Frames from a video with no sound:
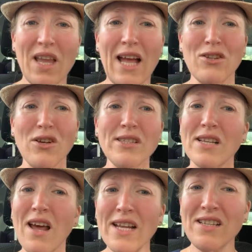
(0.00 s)
And
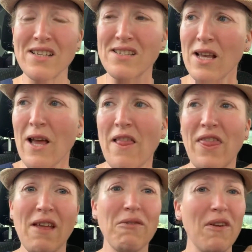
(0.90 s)
tonsillitis,
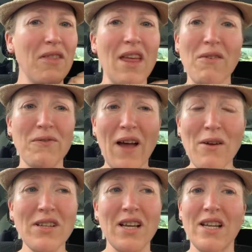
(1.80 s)
they
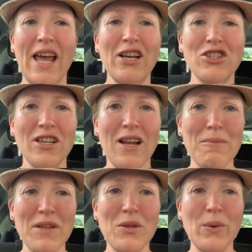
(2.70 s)
found a
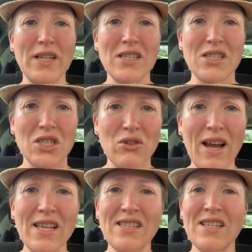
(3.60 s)
connection between
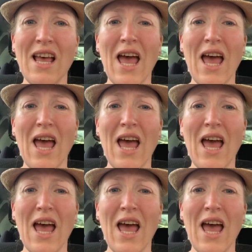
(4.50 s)
stress